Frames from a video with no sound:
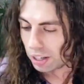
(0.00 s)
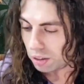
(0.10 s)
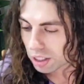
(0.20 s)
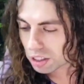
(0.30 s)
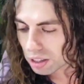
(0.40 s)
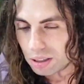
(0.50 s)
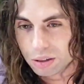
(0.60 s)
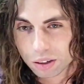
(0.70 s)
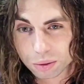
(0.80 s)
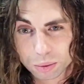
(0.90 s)
You can
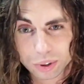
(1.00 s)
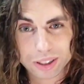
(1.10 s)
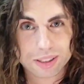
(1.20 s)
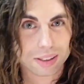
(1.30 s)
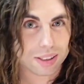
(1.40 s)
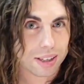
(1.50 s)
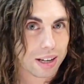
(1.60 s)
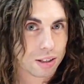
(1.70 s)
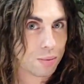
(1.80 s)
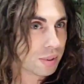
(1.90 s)
just easily
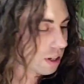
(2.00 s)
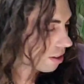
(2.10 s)
take some